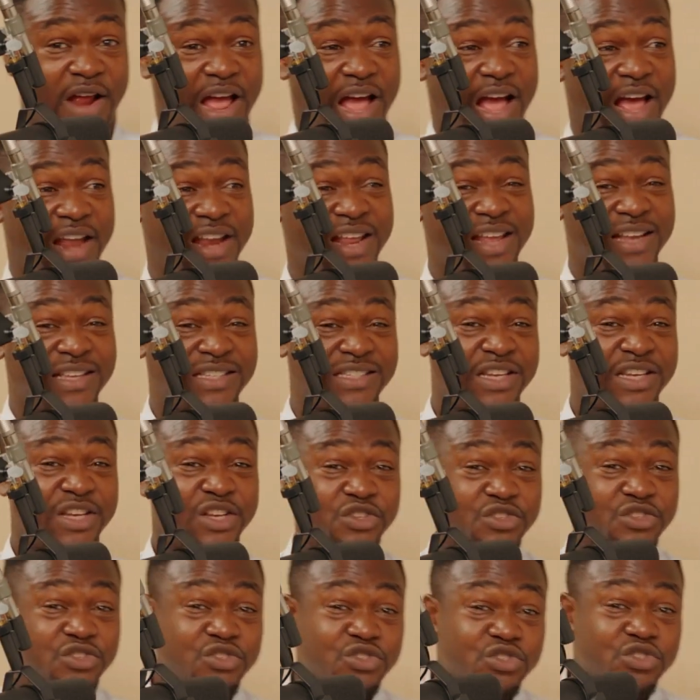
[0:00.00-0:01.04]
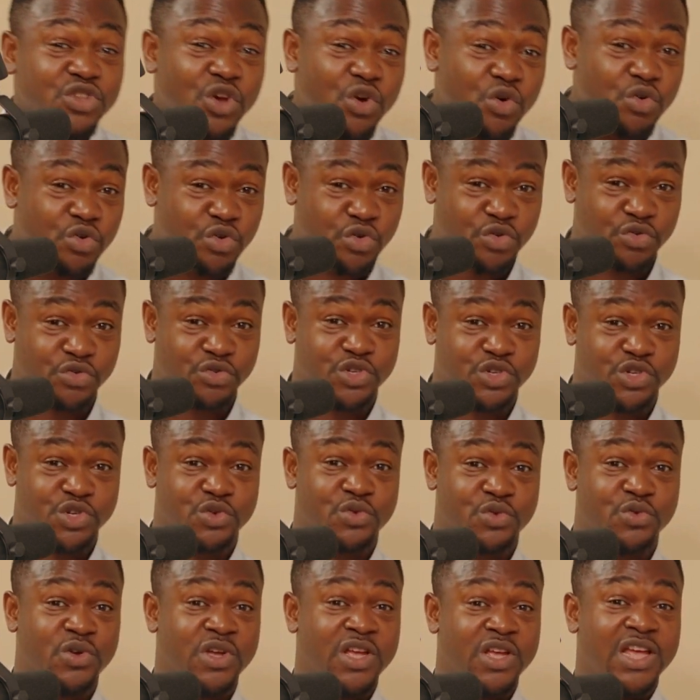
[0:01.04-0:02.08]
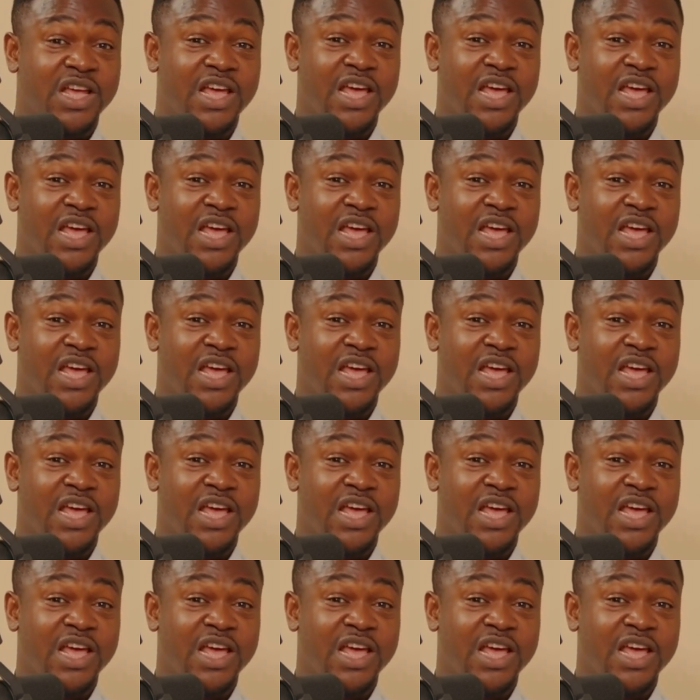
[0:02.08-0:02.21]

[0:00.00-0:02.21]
it's so crucial,